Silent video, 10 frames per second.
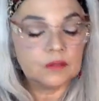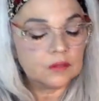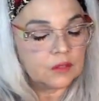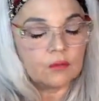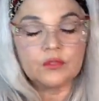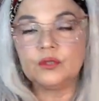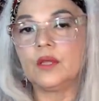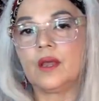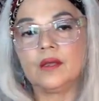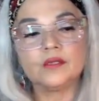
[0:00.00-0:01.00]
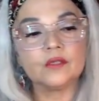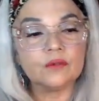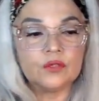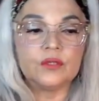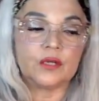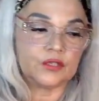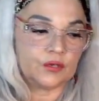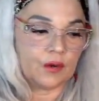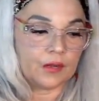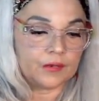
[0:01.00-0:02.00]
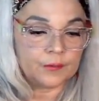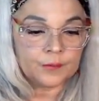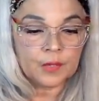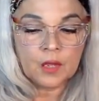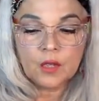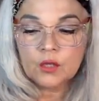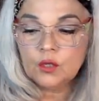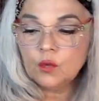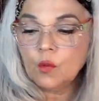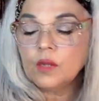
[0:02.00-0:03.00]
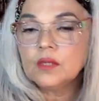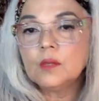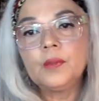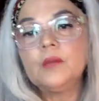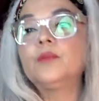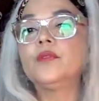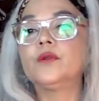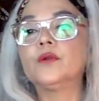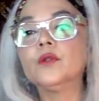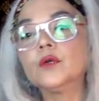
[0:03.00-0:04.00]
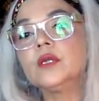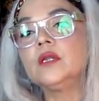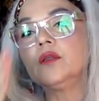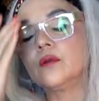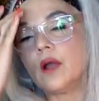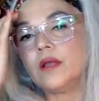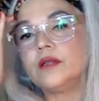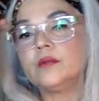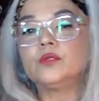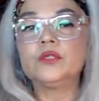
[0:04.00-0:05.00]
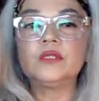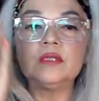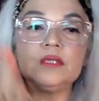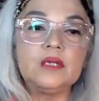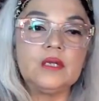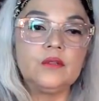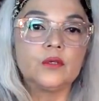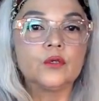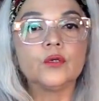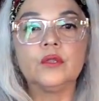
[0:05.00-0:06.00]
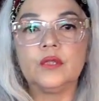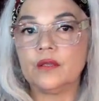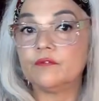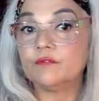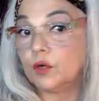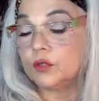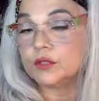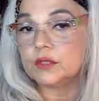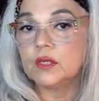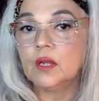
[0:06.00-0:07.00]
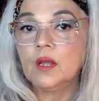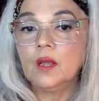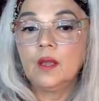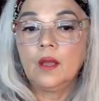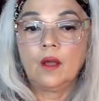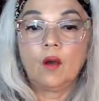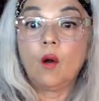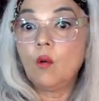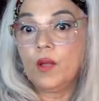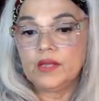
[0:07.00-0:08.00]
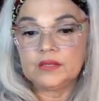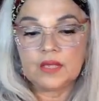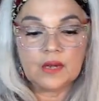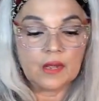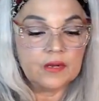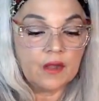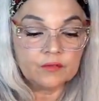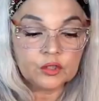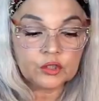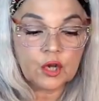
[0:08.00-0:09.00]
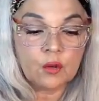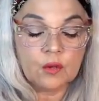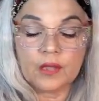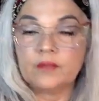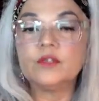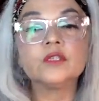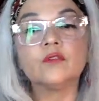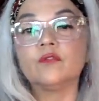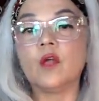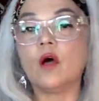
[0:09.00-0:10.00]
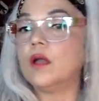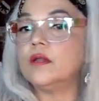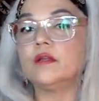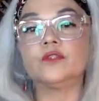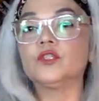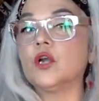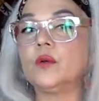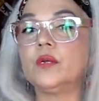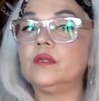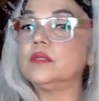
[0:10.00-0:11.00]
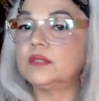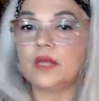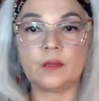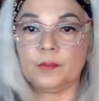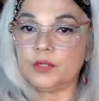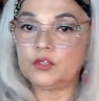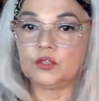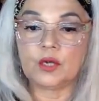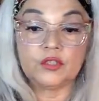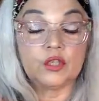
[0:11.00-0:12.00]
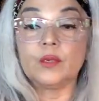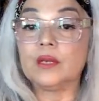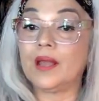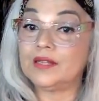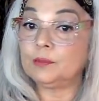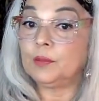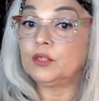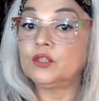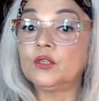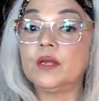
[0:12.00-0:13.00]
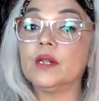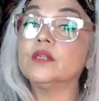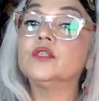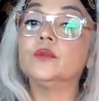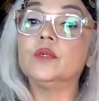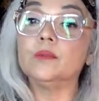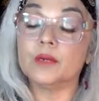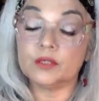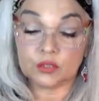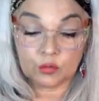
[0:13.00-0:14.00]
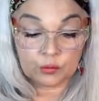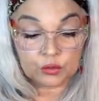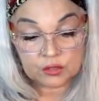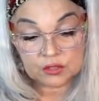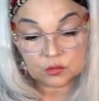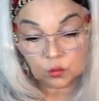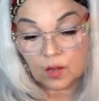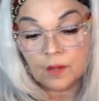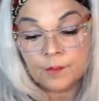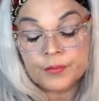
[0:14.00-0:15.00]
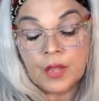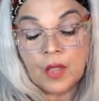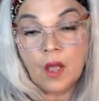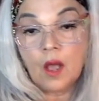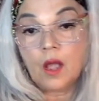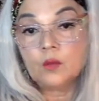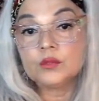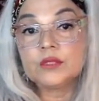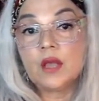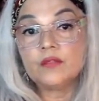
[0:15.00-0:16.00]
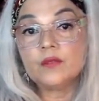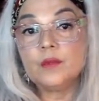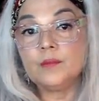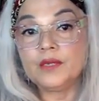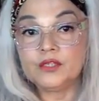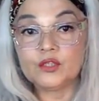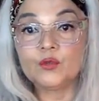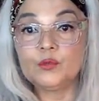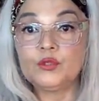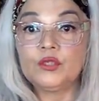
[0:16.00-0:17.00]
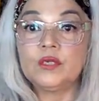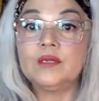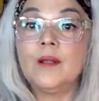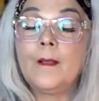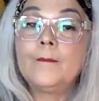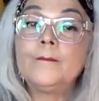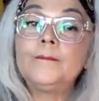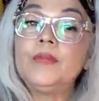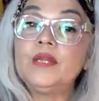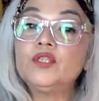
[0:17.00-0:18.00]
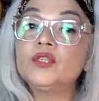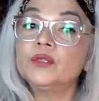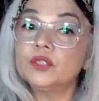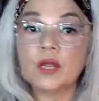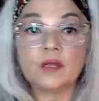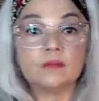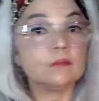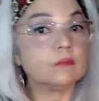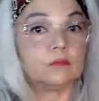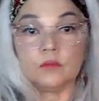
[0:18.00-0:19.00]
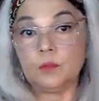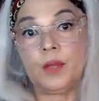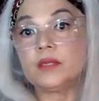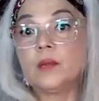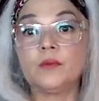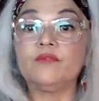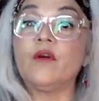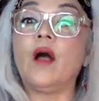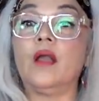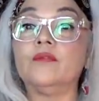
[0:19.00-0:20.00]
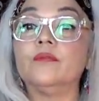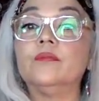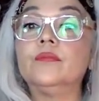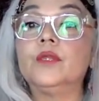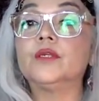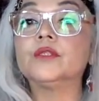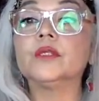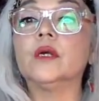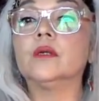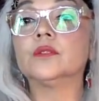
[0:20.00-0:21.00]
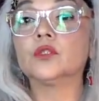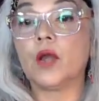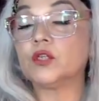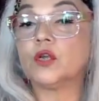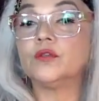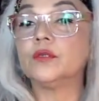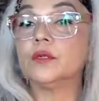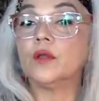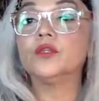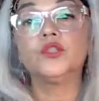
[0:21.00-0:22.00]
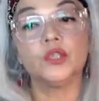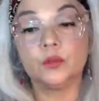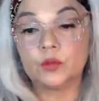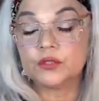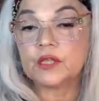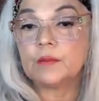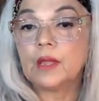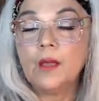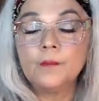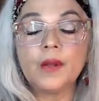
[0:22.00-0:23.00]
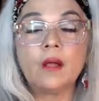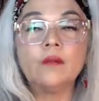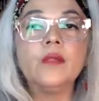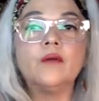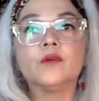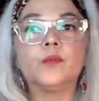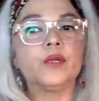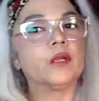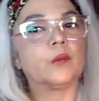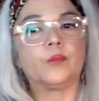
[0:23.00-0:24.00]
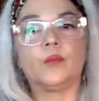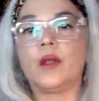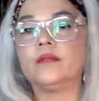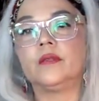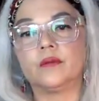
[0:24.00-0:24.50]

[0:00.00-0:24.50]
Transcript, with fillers: Don't do that. Don't do that to your item. You want the people that are looking at your item to see the good thing first. Always. And I never show, like, if there's a flaw, I never show it second picture. I show it last picture and I do it in my description as well. I will tell them in my description be sure and check pick number five there's a scratch on the on the shoe or something but i'll never bring it up right there